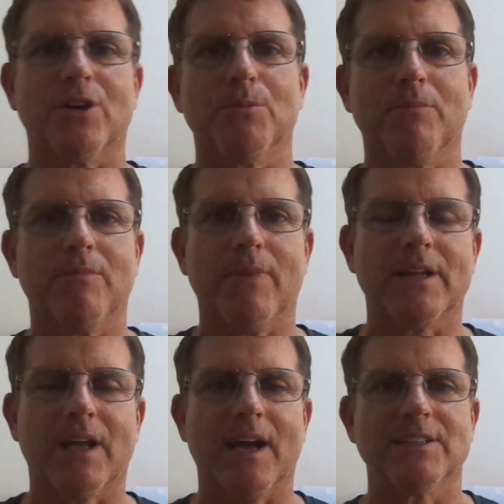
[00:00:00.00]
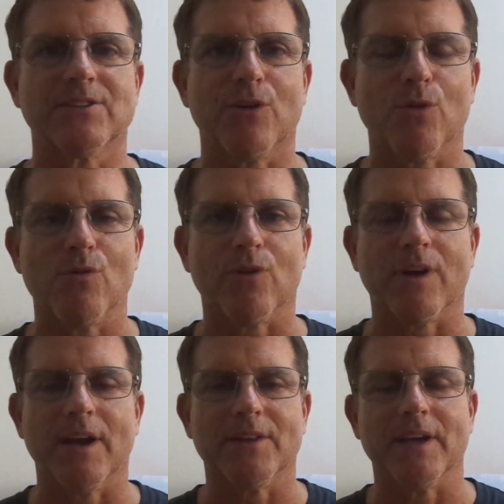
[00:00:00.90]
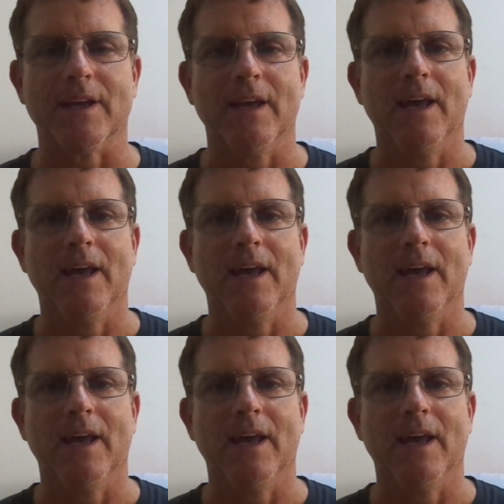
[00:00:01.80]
You know, make the guy start over, kind of thing